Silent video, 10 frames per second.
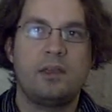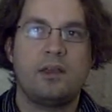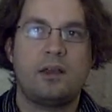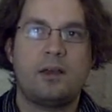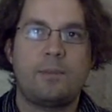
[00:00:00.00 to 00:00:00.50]

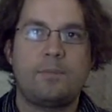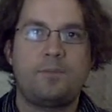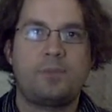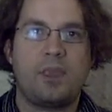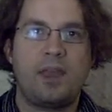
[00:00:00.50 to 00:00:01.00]

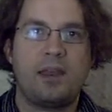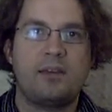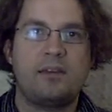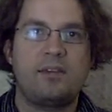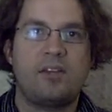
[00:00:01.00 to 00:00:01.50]
Um,
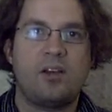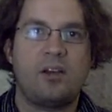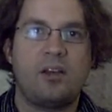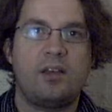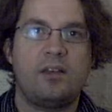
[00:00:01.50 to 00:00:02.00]
and
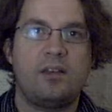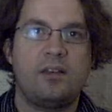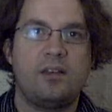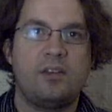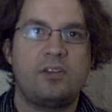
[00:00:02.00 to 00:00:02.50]

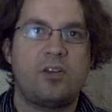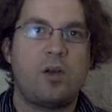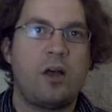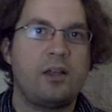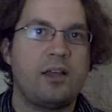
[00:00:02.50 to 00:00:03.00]

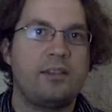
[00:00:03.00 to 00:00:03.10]
so uh,